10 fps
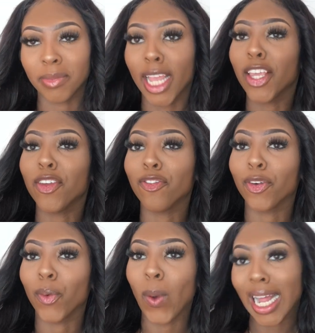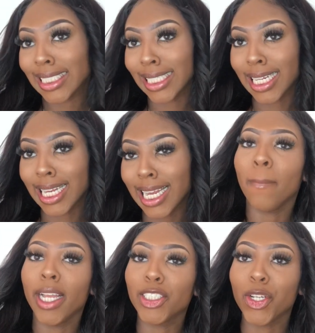Thank you for watching.
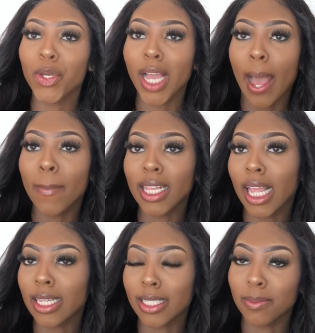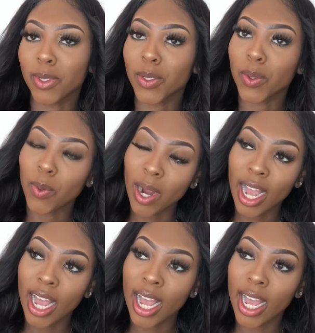Make sure you comment, like,
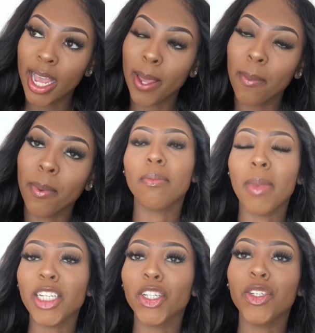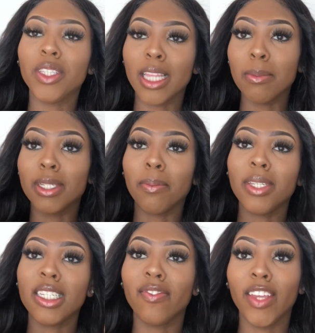subscribe. Make sure you thumbs up
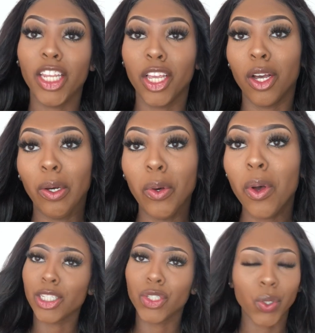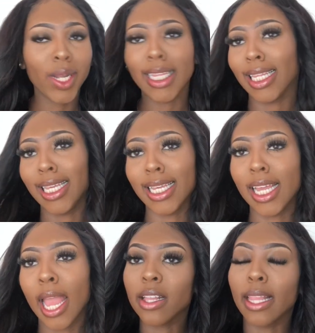this video. Enjoyed
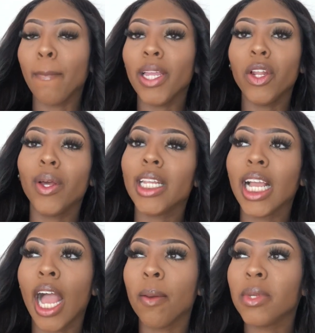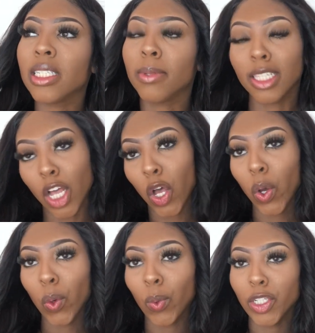it. Let me know in the comments
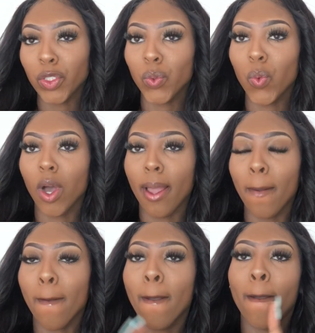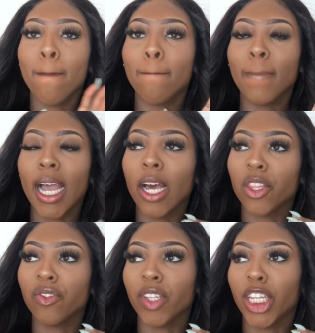below what you want my
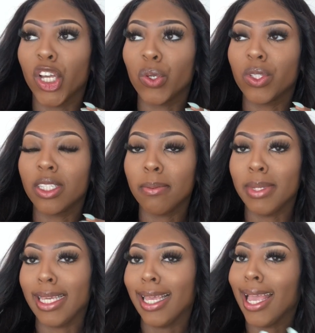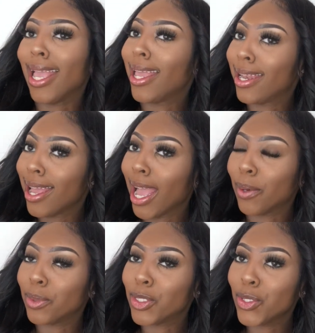other videos to be, and
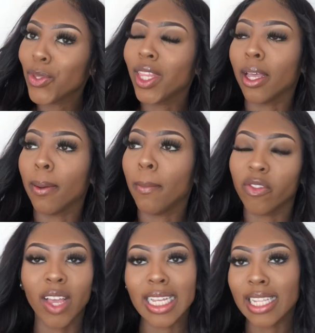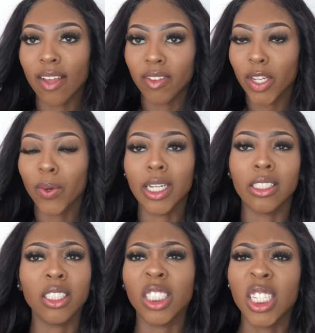I will do them. If you guys have any
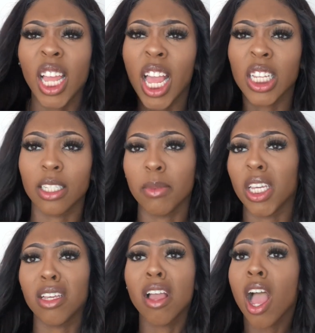questions, just ask me.